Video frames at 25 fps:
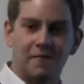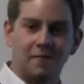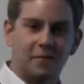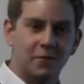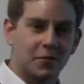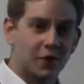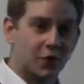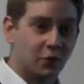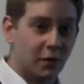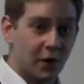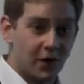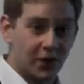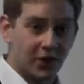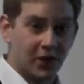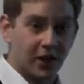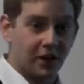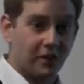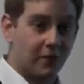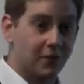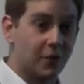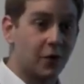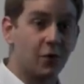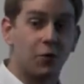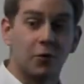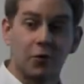switching
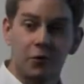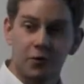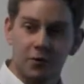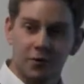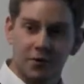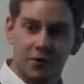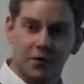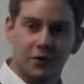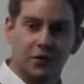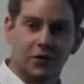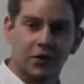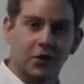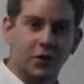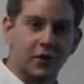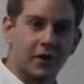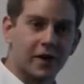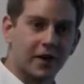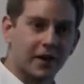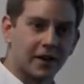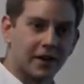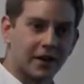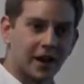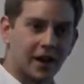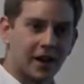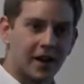fuel
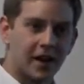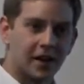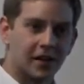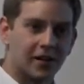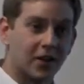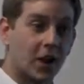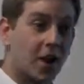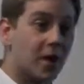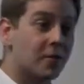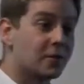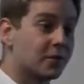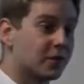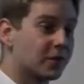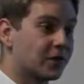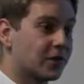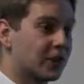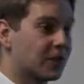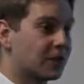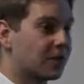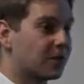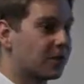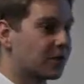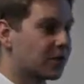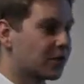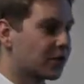during times of
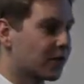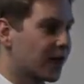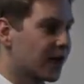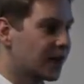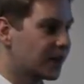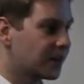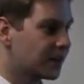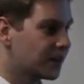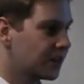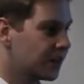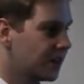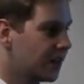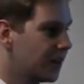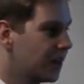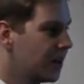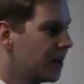system stress.